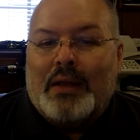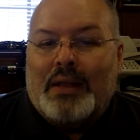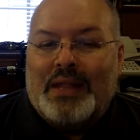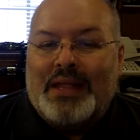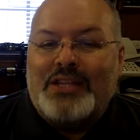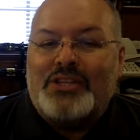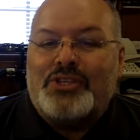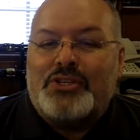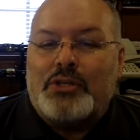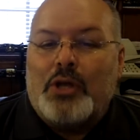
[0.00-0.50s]

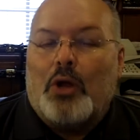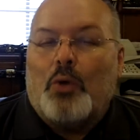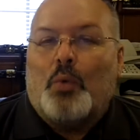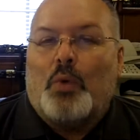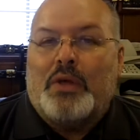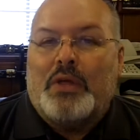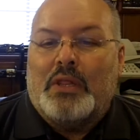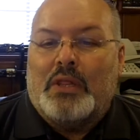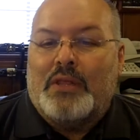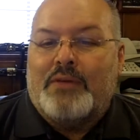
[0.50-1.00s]
Let's start
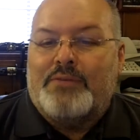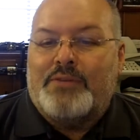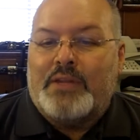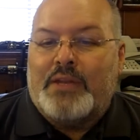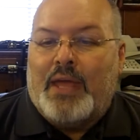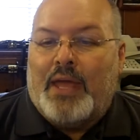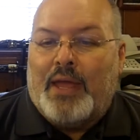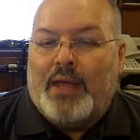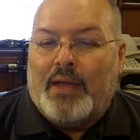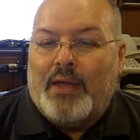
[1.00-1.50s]
where you live
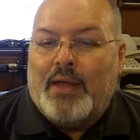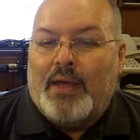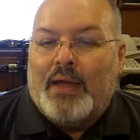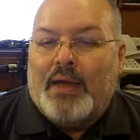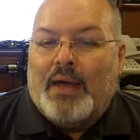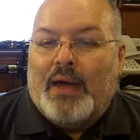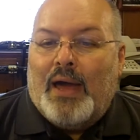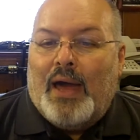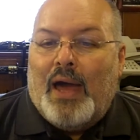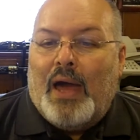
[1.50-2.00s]
today.
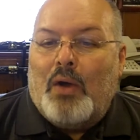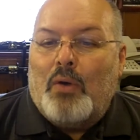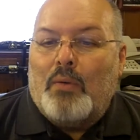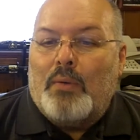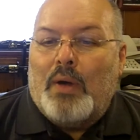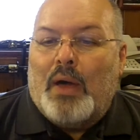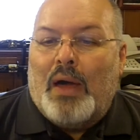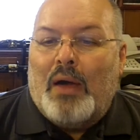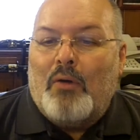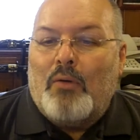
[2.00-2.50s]

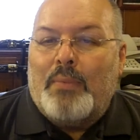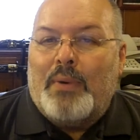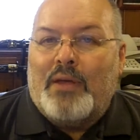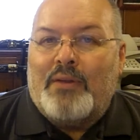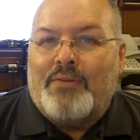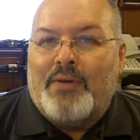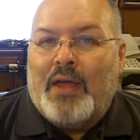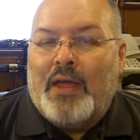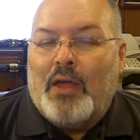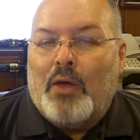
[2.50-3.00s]
How
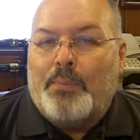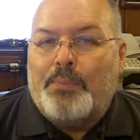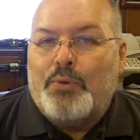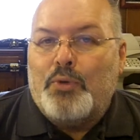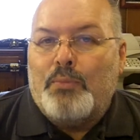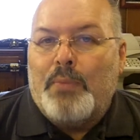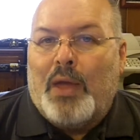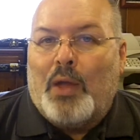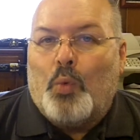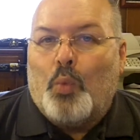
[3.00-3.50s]
about if I help
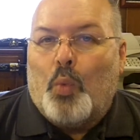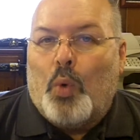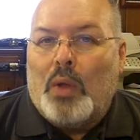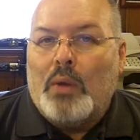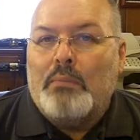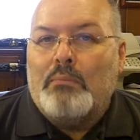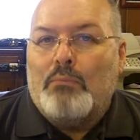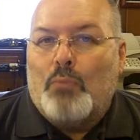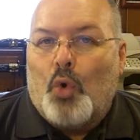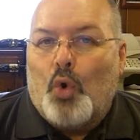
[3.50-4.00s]
you make
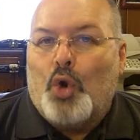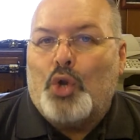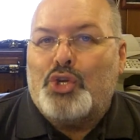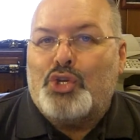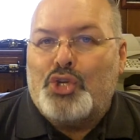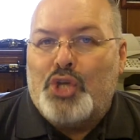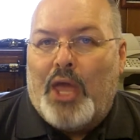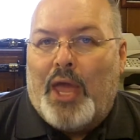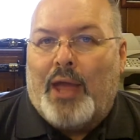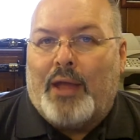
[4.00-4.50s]
one more
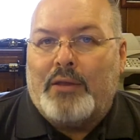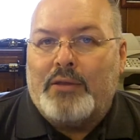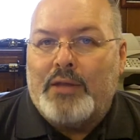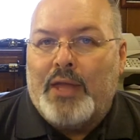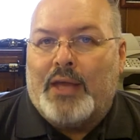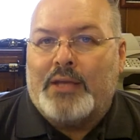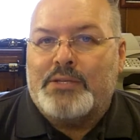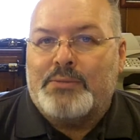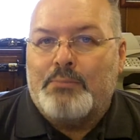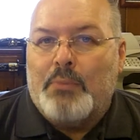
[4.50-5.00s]
check
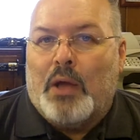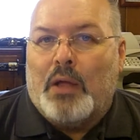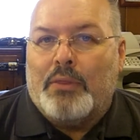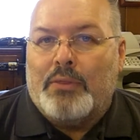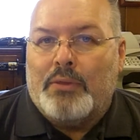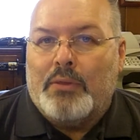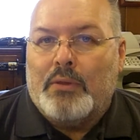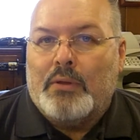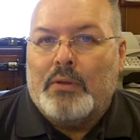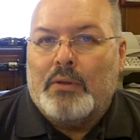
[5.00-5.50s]
next month?
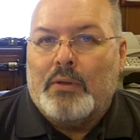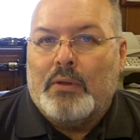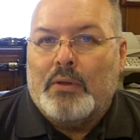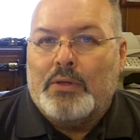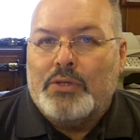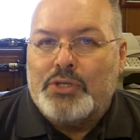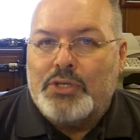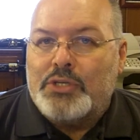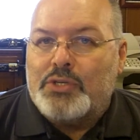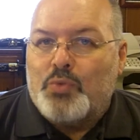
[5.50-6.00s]

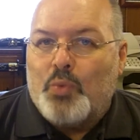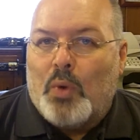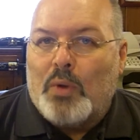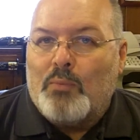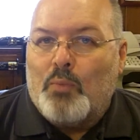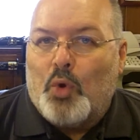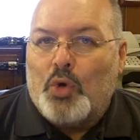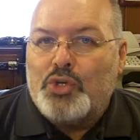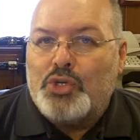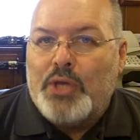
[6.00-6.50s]
Just one
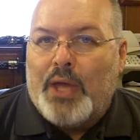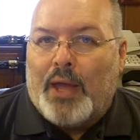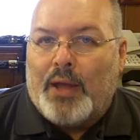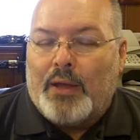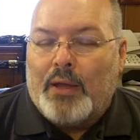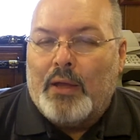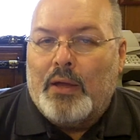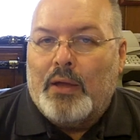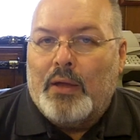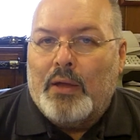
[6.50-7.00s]
more check.
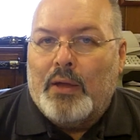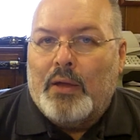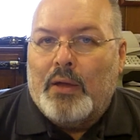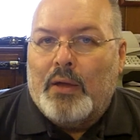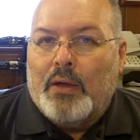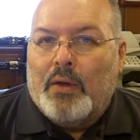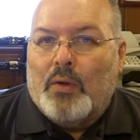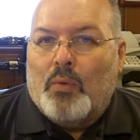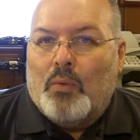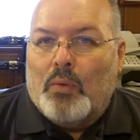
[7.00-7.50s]

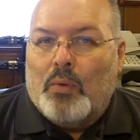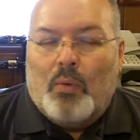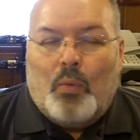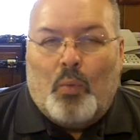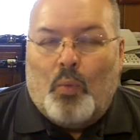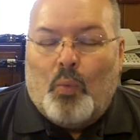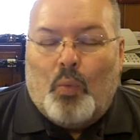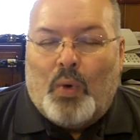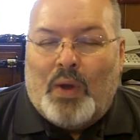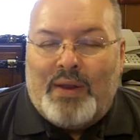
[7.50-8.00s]

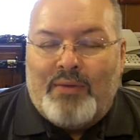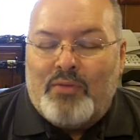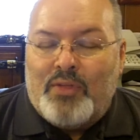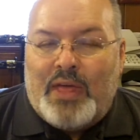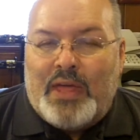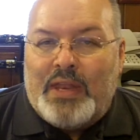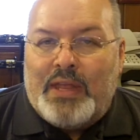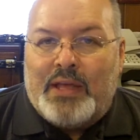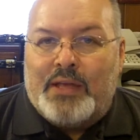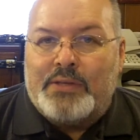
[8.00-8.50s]
Whatever
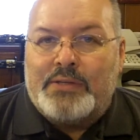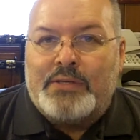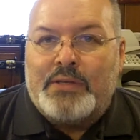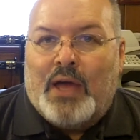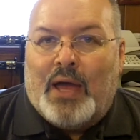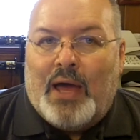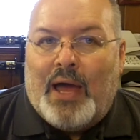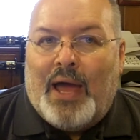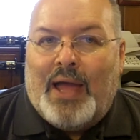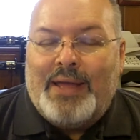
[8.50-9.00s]
that is,
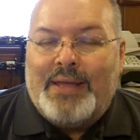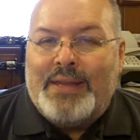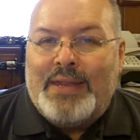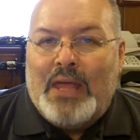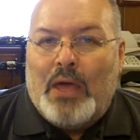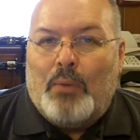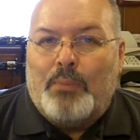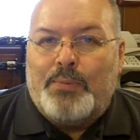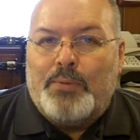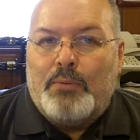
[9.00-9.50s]
I can
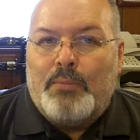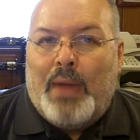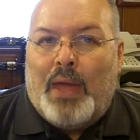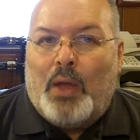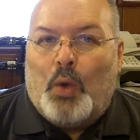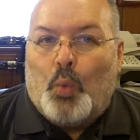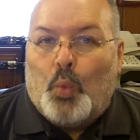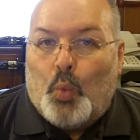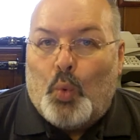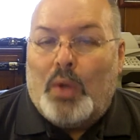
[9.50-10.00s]
help you
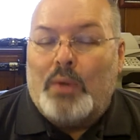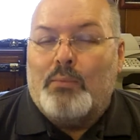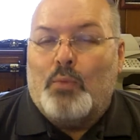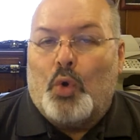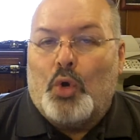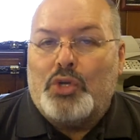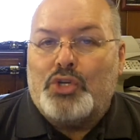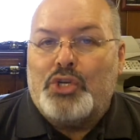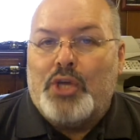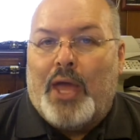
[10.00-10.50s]
make one
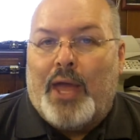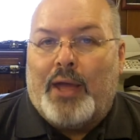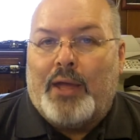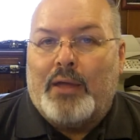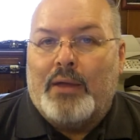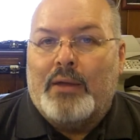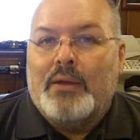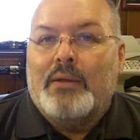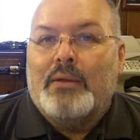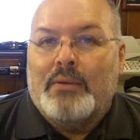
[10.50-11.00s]
more
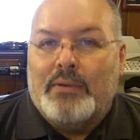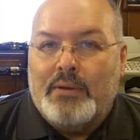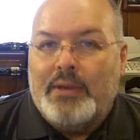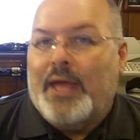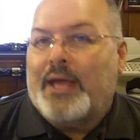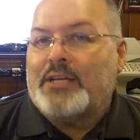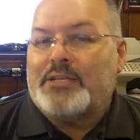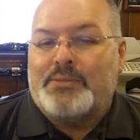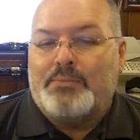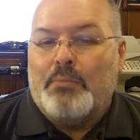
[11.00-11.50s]
check
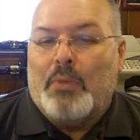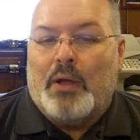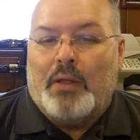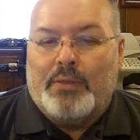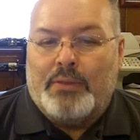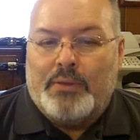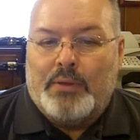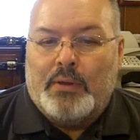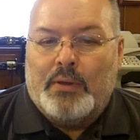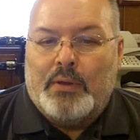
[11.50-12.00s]
next month.